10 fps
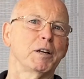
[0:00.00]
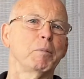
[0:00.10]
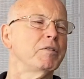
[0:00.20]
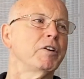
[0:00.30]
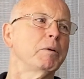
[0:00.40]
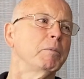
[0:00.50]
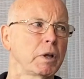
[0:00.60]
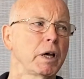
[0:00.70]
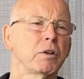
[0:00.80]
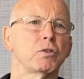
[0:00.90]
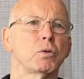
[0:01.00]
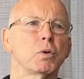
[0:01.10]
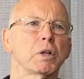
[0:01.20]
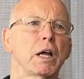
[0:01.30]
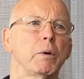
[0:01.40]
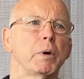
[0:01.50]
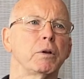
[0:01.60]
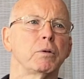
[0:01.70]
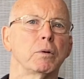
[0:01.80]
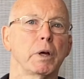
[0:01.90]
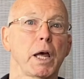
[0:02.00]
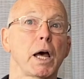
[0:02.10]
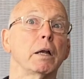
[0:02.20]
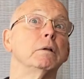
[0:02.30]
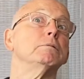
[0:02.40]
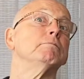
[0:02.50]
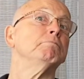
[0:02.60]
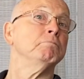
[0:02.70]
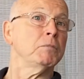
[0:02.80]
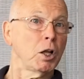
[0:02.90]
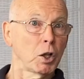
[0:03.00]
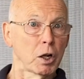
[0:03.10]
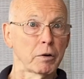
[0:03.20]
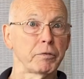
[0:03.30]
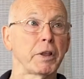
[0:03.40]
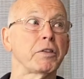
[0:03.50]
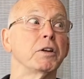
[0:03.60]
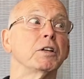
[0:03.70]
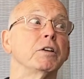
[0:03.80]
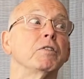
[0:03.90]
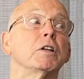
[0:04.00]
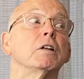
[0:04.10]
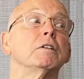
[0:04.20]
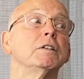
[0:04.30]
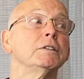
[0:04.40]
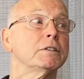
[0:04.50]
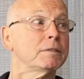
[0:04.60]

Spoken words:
make fun of me. And the school that I went to had a lot of ethnic difficulties.